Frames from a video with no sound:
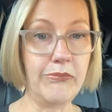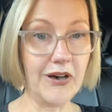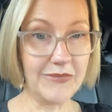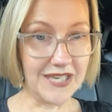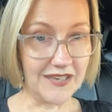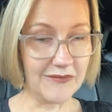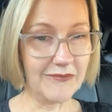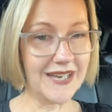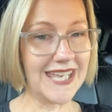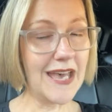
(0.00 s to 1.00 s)
Bobby,
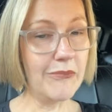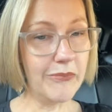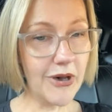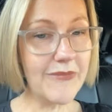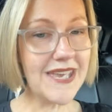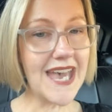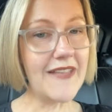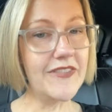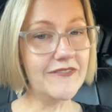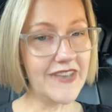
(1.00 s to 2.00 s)
my cat Bobby
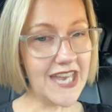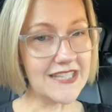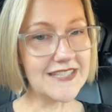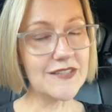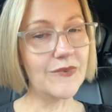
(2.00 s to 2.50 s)
at the vet's,